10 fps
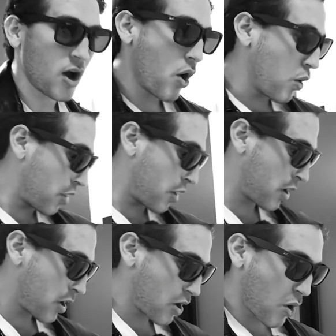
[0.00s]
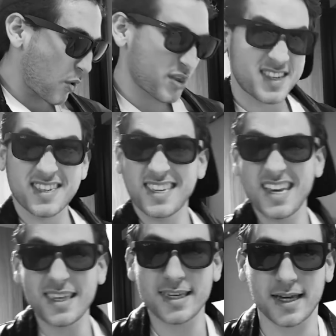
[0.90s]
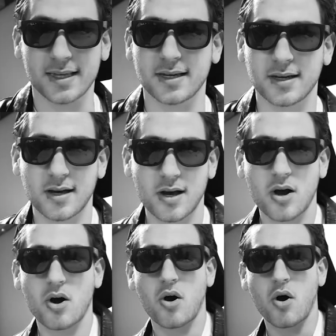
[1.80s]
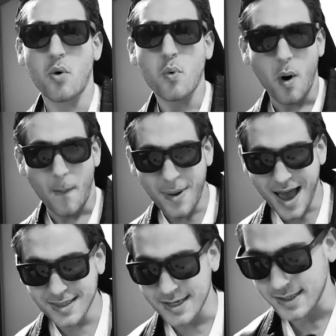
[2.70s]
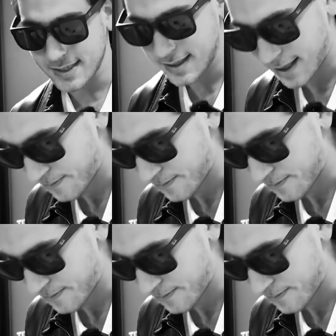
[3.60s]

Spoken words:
or the seated. What matters